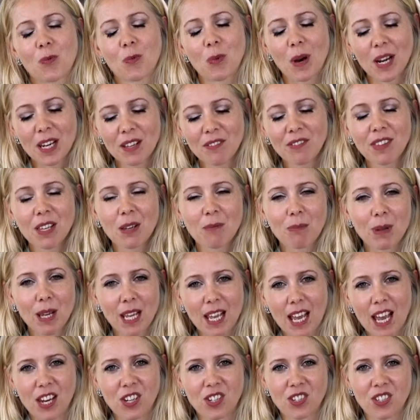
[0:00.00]
One of the
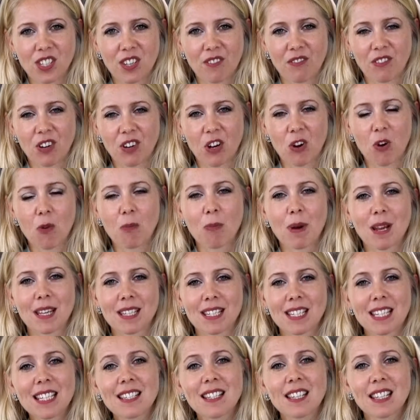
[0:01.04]
implications of
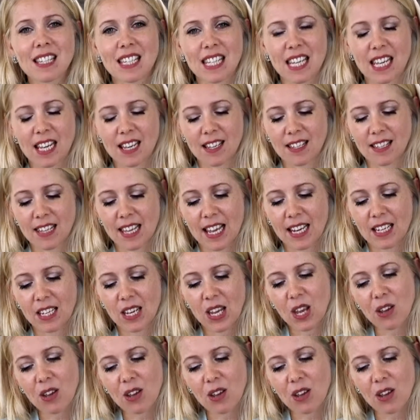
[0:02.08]
neuroplasticity is that